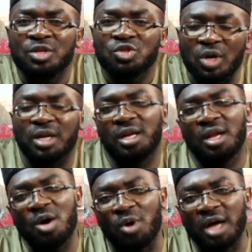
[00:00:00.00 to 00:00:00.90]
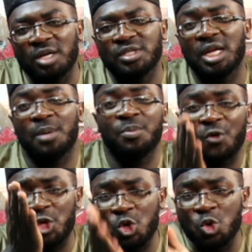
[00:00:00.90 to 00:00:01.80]
sallallahu alayhi wasallam.
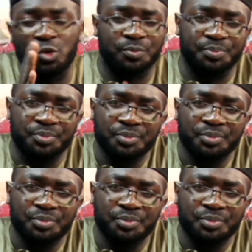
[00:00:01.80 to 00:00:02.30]
For you,